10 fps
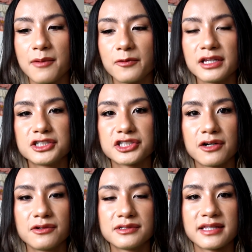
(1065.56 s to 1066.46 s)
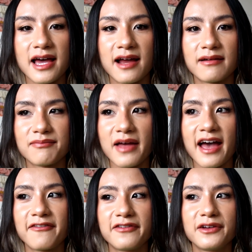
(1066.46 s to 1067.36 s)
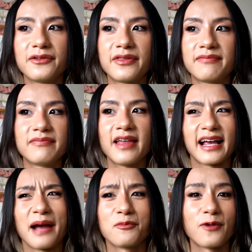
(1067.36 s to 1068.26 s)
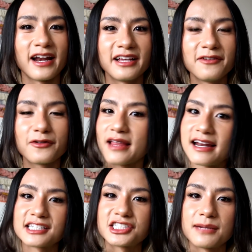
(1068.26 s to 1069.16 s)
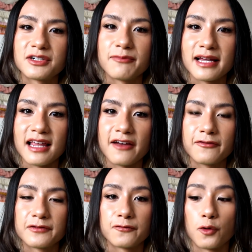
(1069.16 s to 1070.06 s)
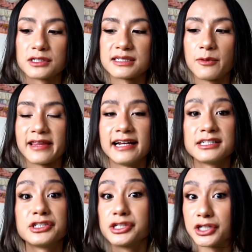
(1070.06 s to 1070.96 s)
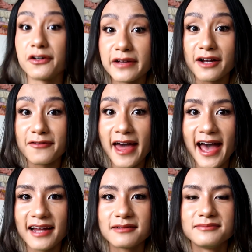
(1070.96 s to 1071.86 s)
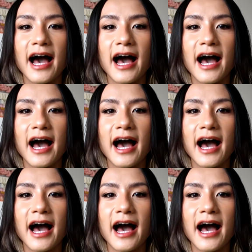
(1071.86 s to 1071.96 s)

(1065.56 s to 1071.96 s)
really shows that I feel like I'm ready for that next chapter of my life for someone that is deserving of that.